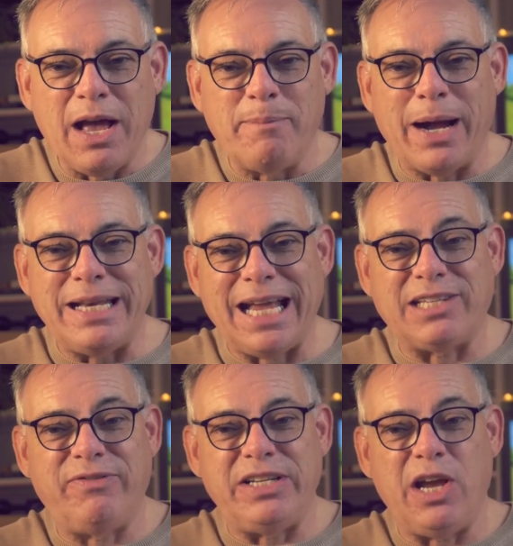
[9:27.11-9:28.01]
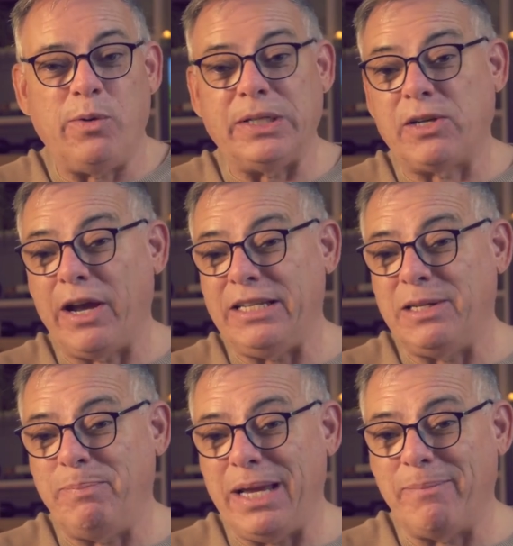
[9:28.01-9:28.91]
My next video is going
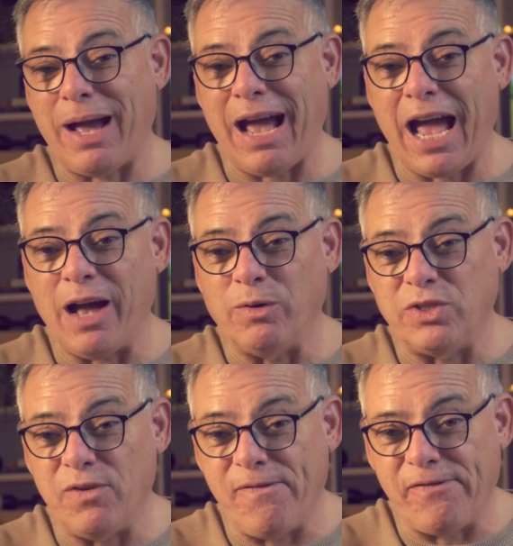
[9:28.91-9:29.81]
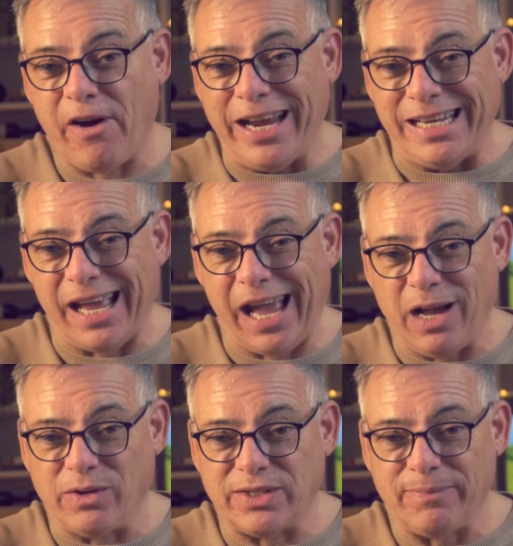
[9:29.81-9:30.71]
to be about how to find a
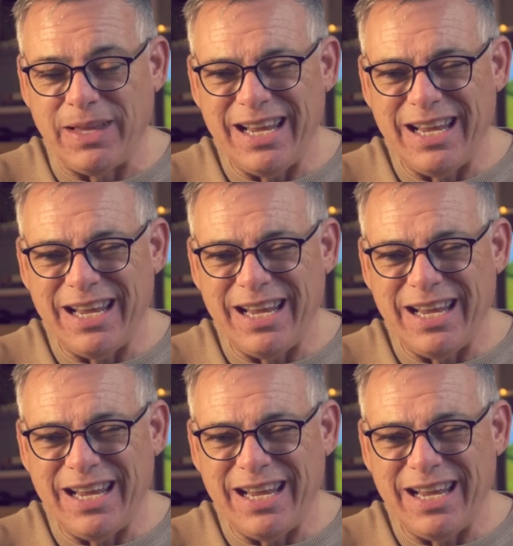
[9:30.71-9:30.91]
house.